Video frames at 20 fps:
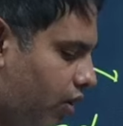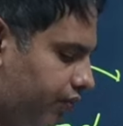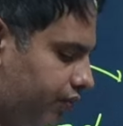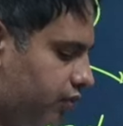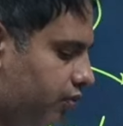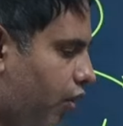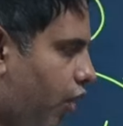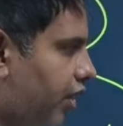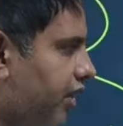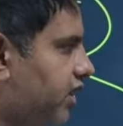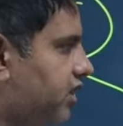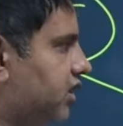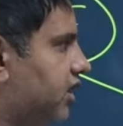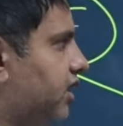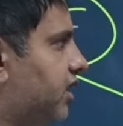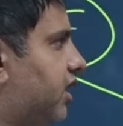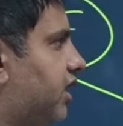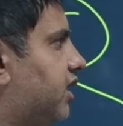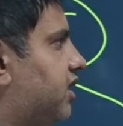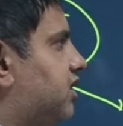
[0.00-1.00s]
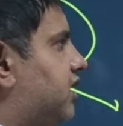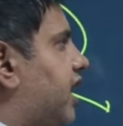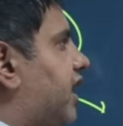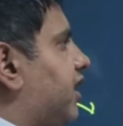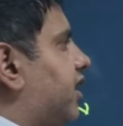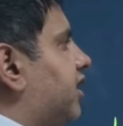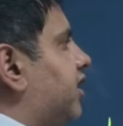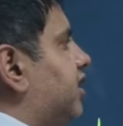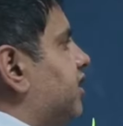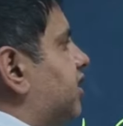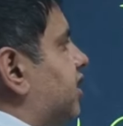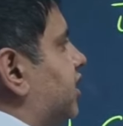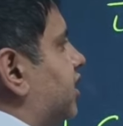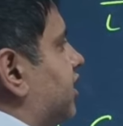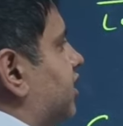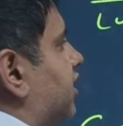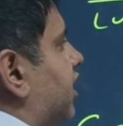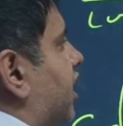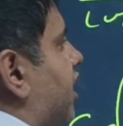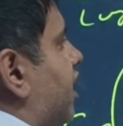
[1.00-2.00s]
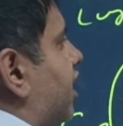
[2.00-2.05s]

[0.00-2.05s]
of the body is increased, that condition is